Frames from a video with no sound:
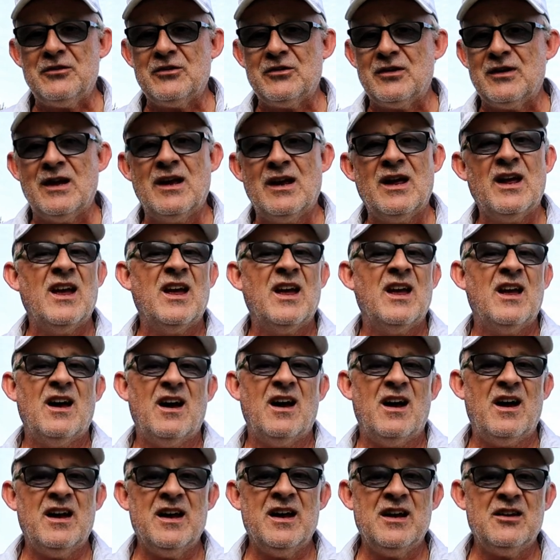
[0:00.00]
reason,
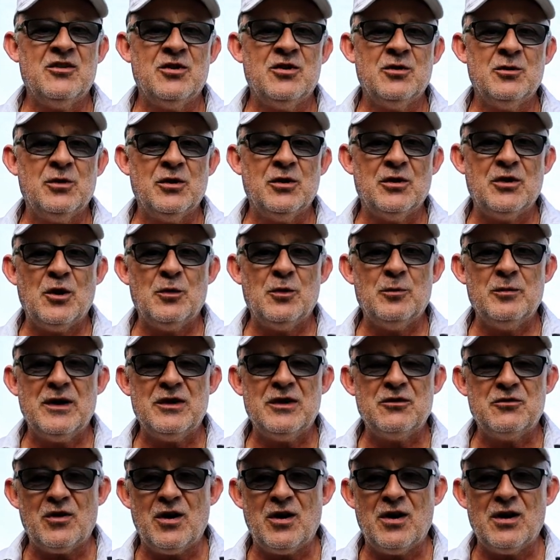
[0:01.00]
I hit 2 good
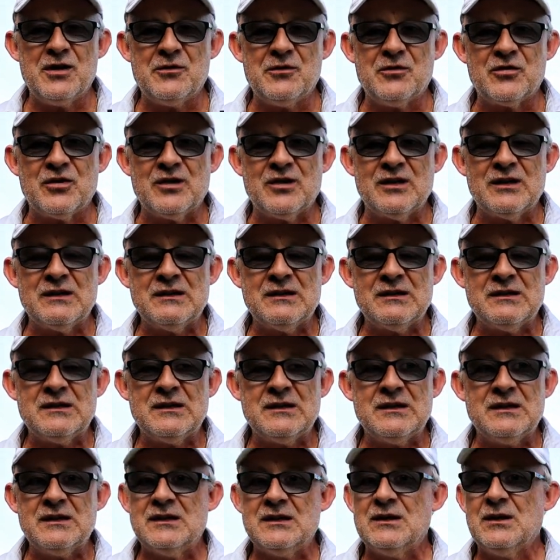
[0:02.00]
opening drives.
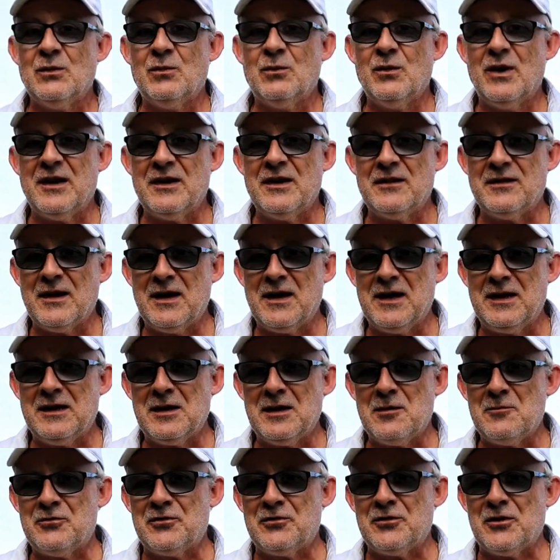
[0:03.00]
Where did they
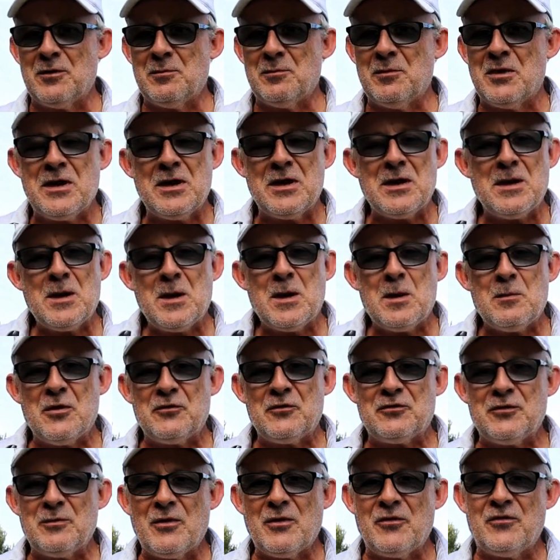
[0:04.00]
come from?
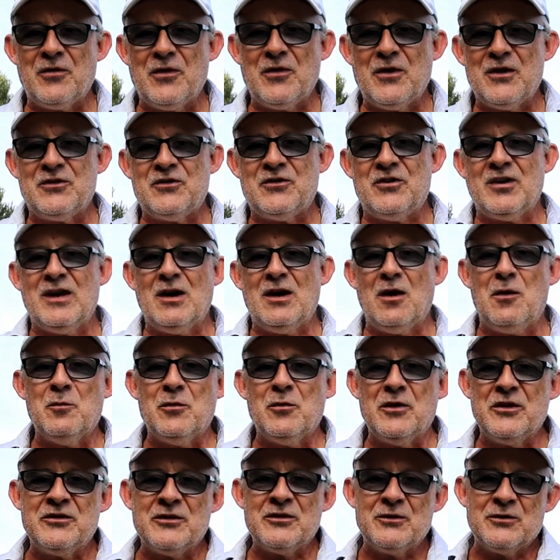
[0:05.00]
But from the 3rd tee
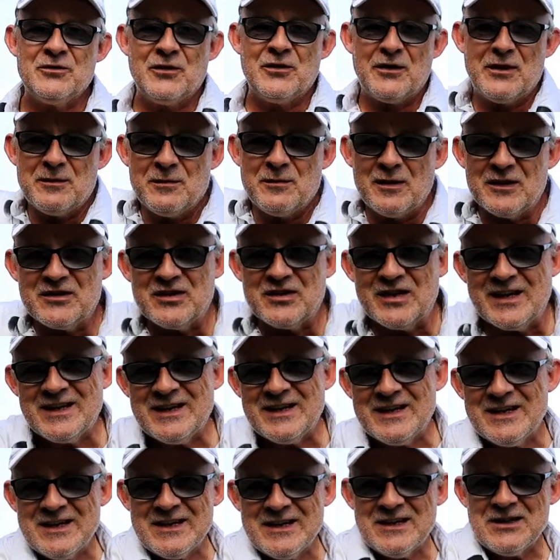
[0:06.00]
onwards, it was very much
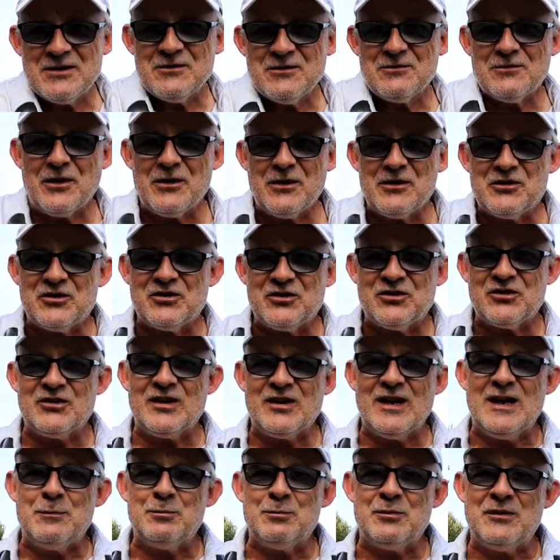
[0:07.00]
very
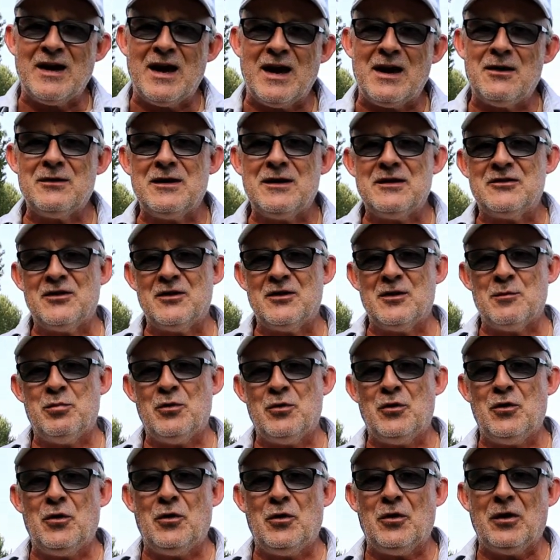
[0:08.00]
steep down into the
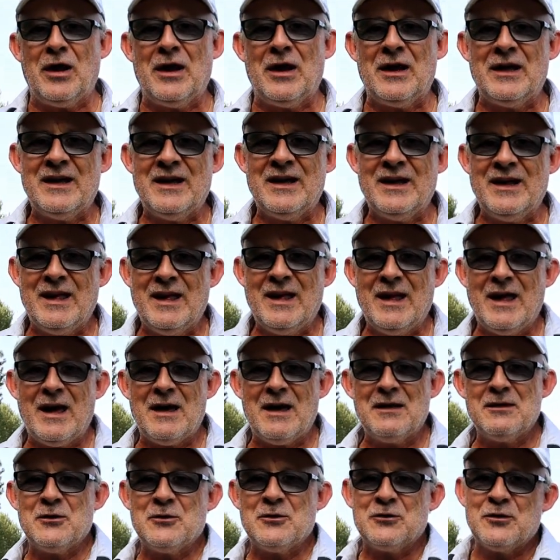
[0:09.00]
ball.
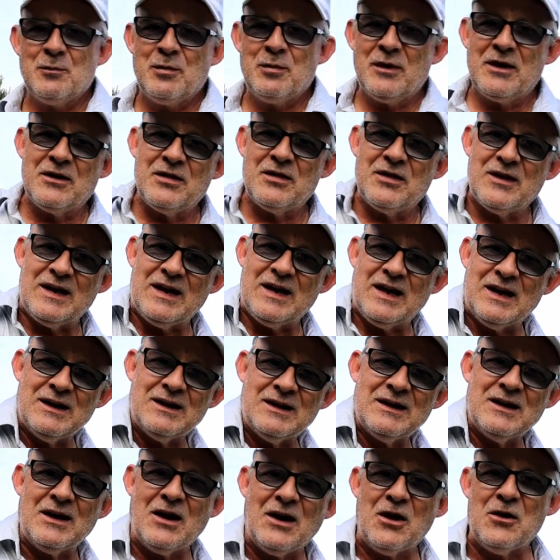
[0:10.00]
And there was a bit of the
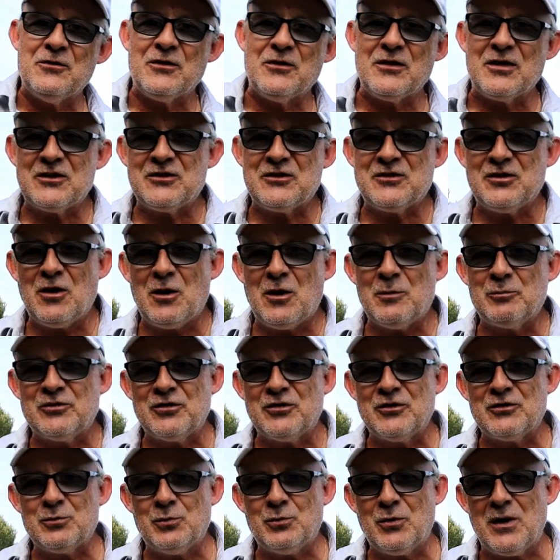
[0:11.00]
over the
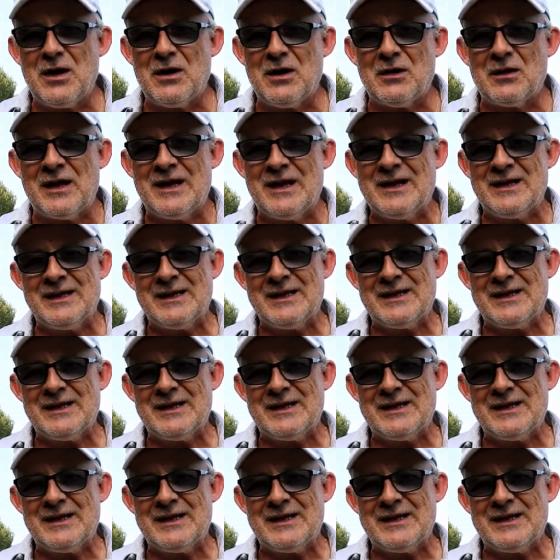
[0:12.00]
tops as well,